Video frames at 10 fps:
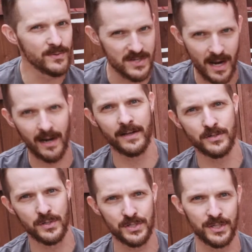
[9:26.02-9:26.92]
who's not an
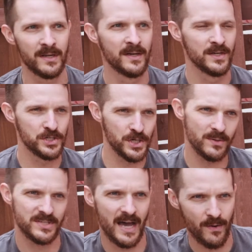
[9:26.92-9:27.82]
electrician
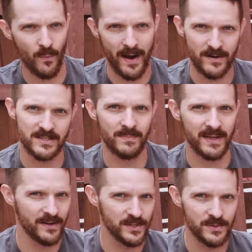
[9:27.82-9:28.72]
shows how to wire
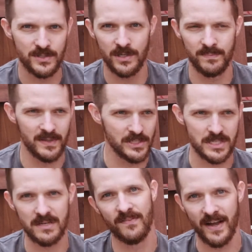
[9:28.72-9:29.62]
something on YouTube, it
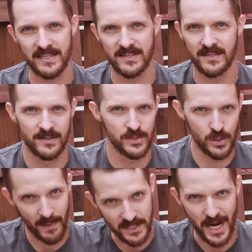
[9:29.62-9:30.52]
just invites
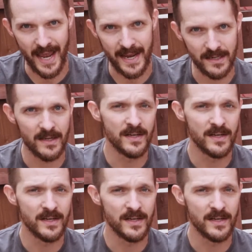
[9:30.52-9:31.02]
too much hate.